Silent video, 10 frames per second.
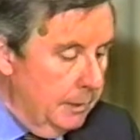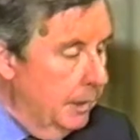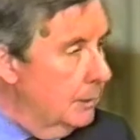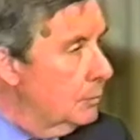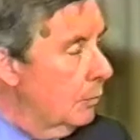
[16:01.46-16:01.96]

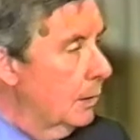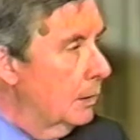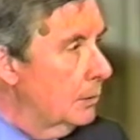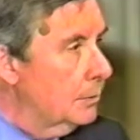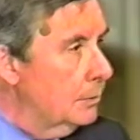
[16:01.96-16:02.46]
kings were
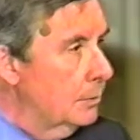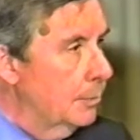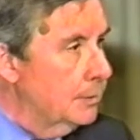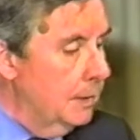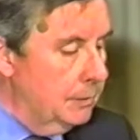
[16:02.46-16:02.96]
held
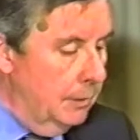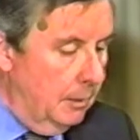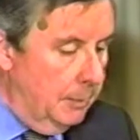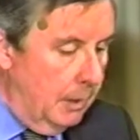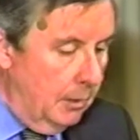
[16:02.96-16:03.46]
to possess
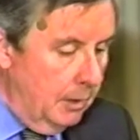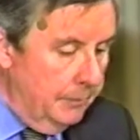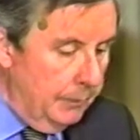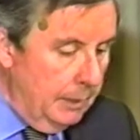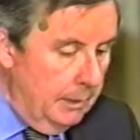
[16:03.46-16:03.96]
their
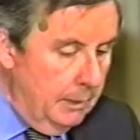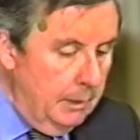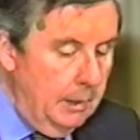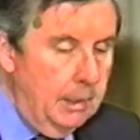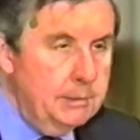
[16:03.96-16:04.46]
power
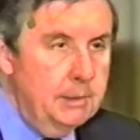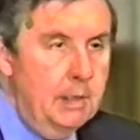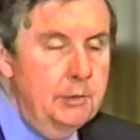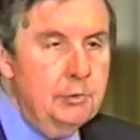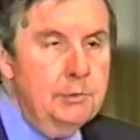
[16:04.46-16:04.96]
as
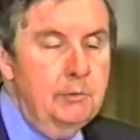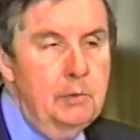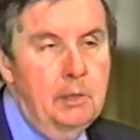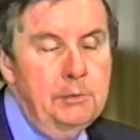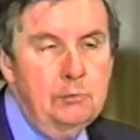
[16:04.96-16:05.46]
the agents
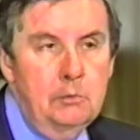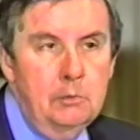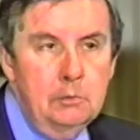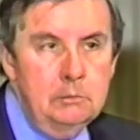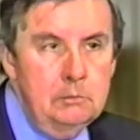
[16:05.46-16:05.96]
of God's
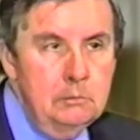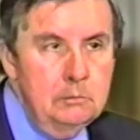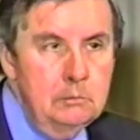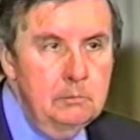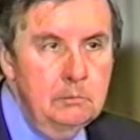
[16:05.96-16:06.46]
rule
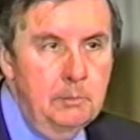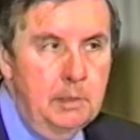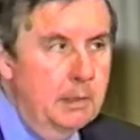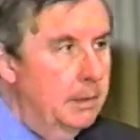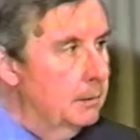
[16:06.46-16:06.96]

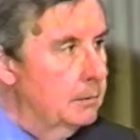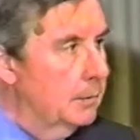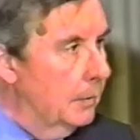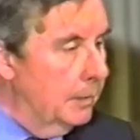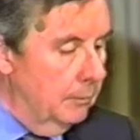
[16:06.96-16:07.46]
by
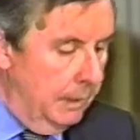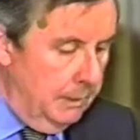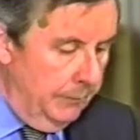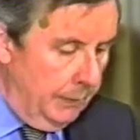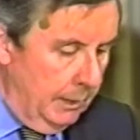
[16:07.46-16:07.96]
divine
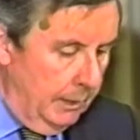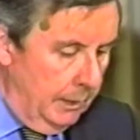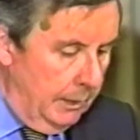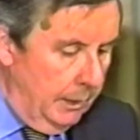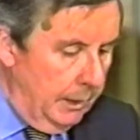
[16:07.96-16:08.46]
right,
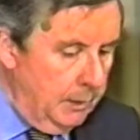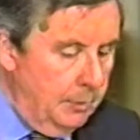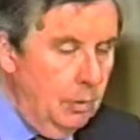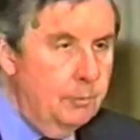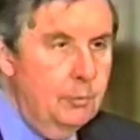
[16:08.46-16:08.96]
and
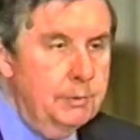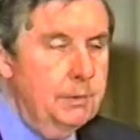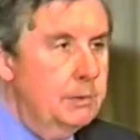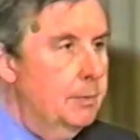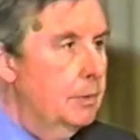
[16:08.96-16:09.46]
the Pope
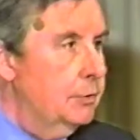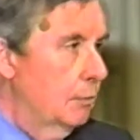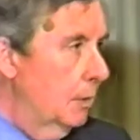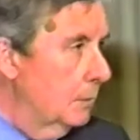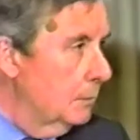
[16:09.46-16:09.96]
was the
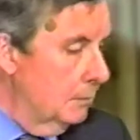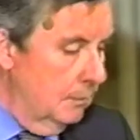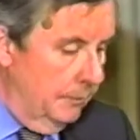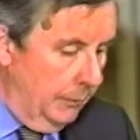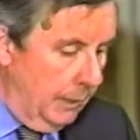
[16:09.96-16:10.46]
spiritual
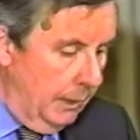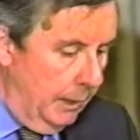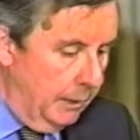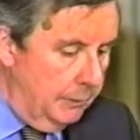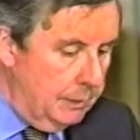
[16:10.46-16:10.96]

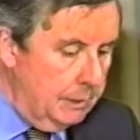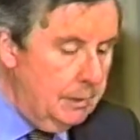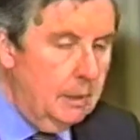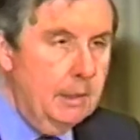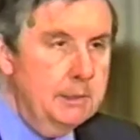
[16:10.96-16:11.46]
head of
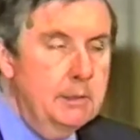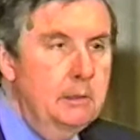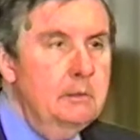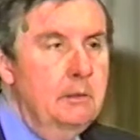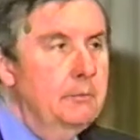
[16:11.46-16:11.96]

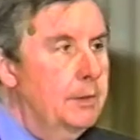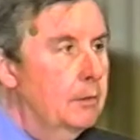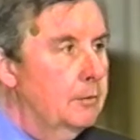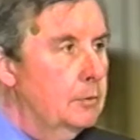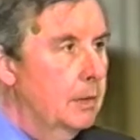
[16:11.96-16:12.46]
society, the
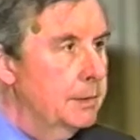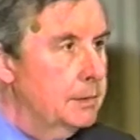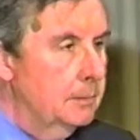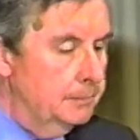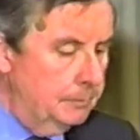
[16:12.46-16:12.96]
vicar of
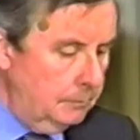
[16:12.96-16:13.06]
Christ.